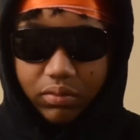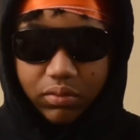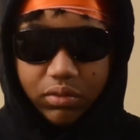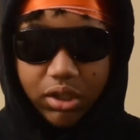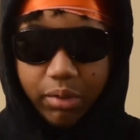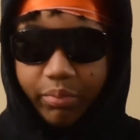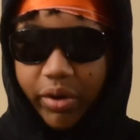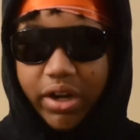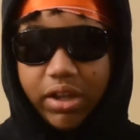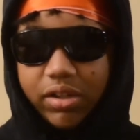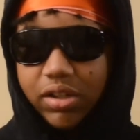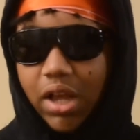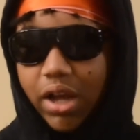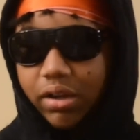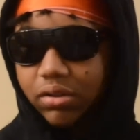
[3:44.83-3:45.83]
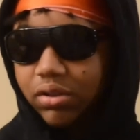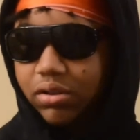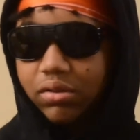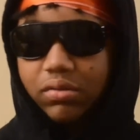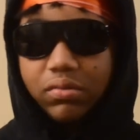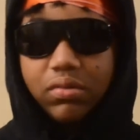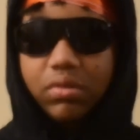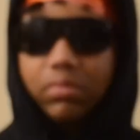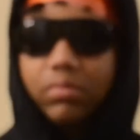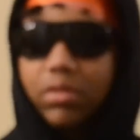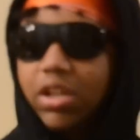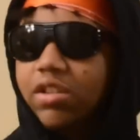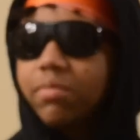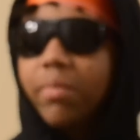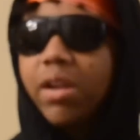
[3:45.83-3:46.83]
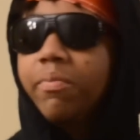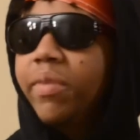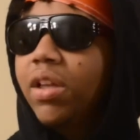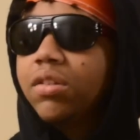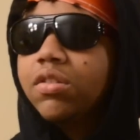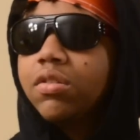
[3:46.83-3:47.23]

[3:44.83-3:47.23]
Your printer sucks. Get some better pictures.